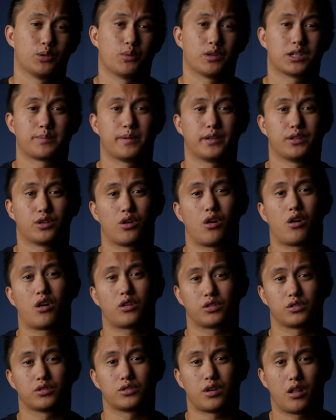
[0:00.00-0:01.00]
you want to spend your
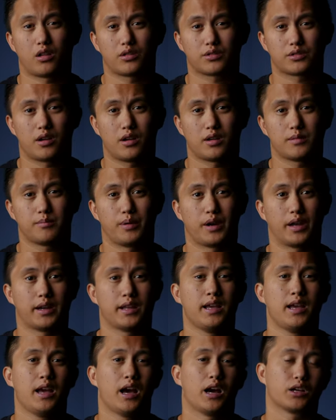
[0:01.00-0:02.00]
hard-earned dollars on,
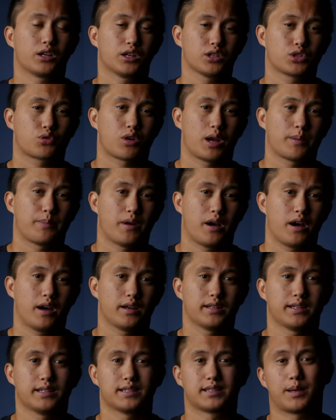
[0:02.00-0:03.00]
but a good
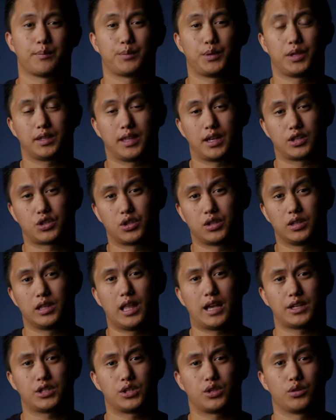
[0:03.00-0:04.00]
tripod is something that should
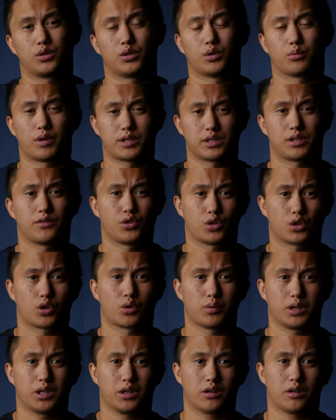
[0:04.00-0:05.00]
last you the rest of your
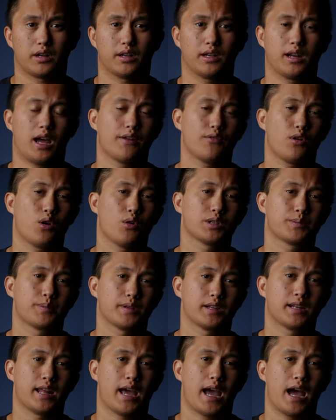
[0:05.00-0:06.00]
career, and I've always
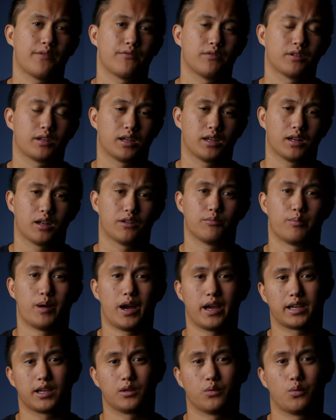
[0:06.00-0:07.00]
been an advocate of
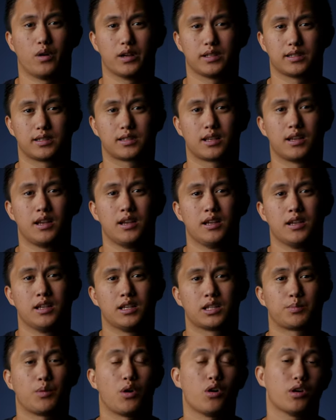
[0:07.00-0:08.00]
buying it once.
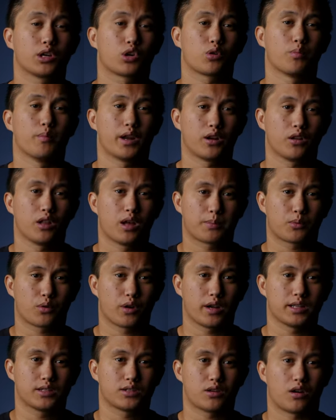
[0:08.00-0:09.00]
Small incremental
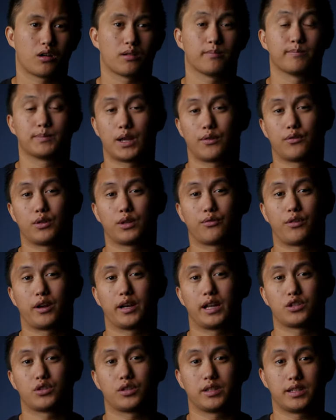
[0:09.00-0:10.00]
upgrades are definitely
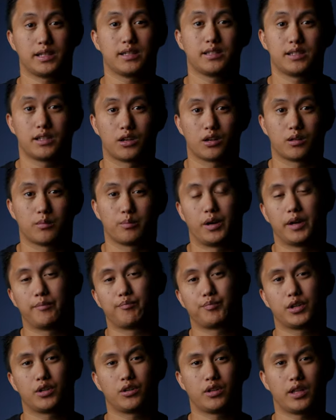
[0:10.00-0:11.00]
financially easier,
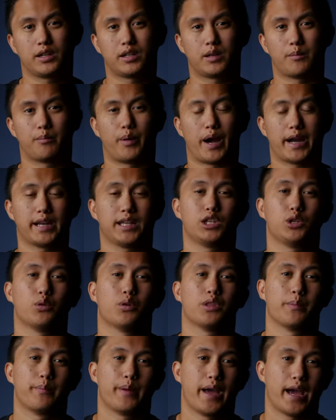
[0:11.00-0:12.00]
but it'll end up biting
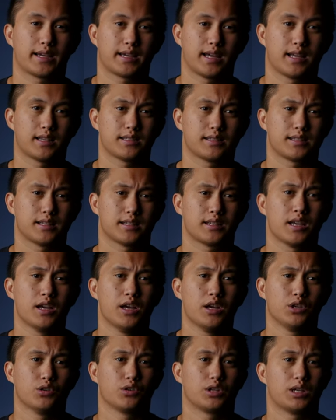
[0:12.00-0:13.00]
you on the back end since
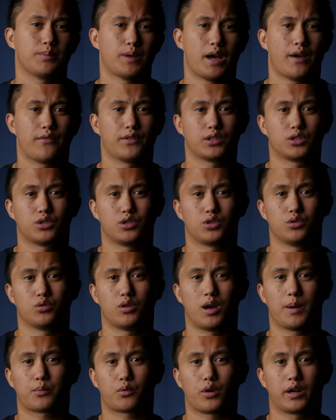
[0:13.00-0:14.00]
you'll keep having
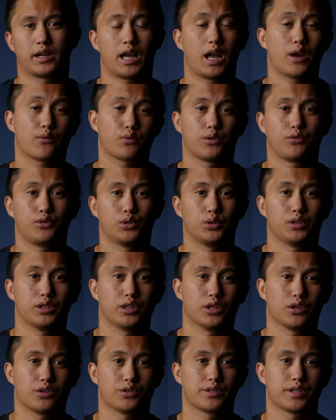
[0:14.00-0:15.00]
to upgrade every few
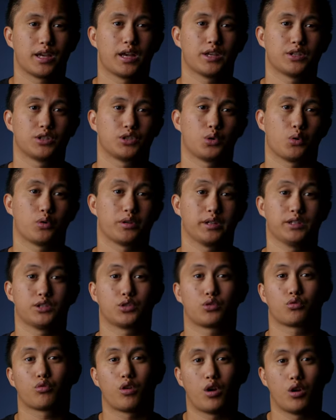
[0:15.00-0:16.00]
years as your
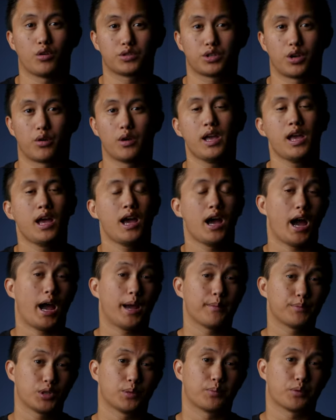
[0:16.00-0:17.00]
needs grow. So
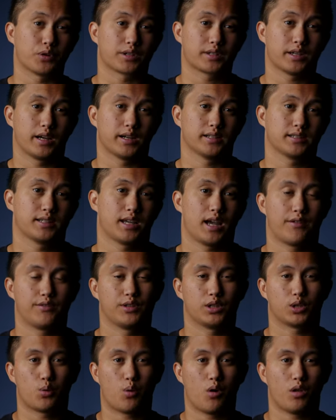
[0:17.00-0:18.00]
I'm super excited to have
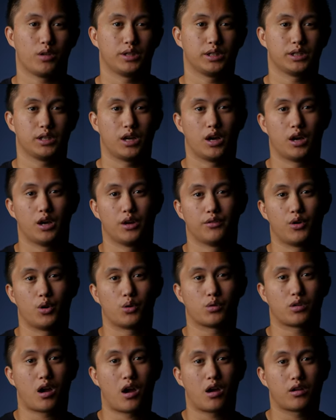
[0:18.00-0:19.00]
the quality of
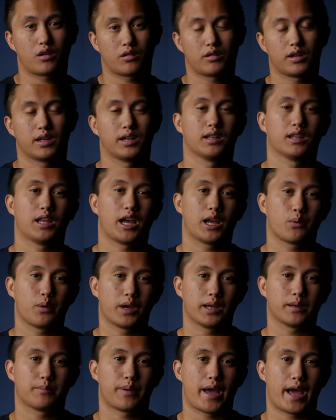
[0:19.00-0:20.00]
OConnor in a
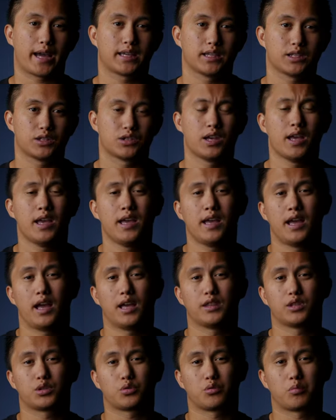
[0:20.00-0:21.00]
lightweight package,
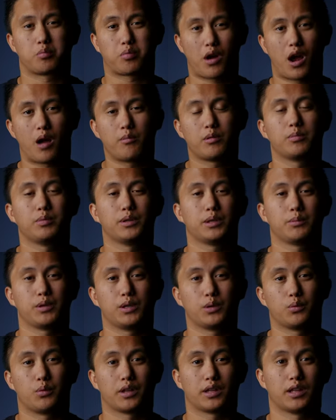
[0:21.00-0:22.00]
and this will probably
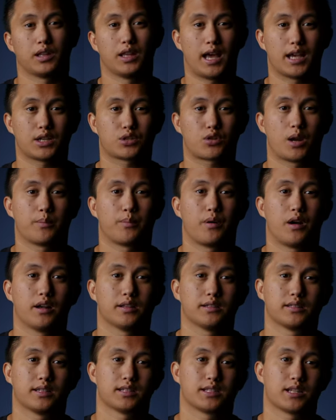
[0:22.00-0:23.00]
be one of the last
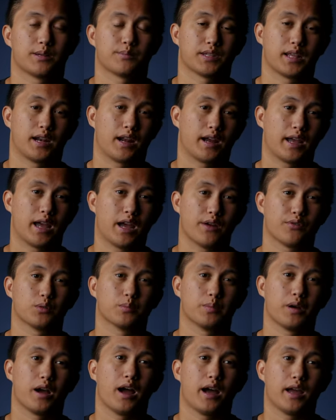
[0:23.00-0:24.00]
tripod systems that I
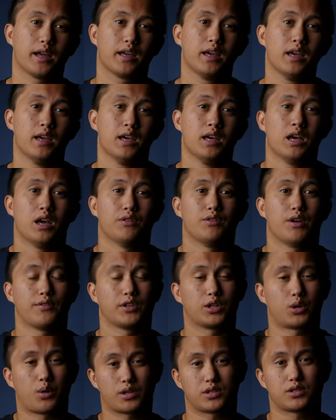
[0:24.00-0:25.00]
ever buy. If you have
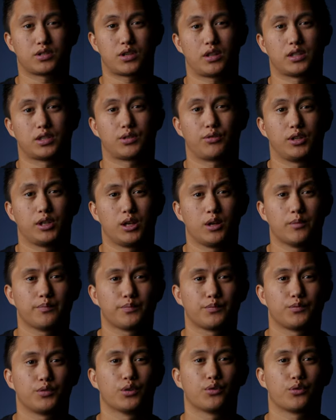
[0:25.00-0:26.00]
any questions on this video,
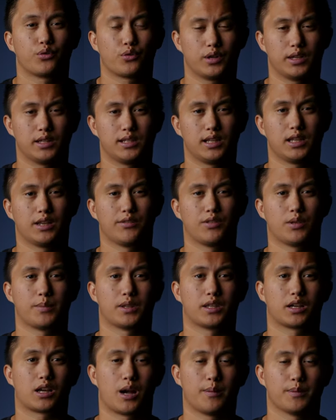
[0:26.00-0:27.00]
feel free to leave them
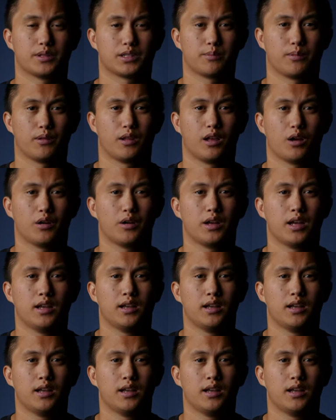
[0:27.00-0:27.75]
in the comments below.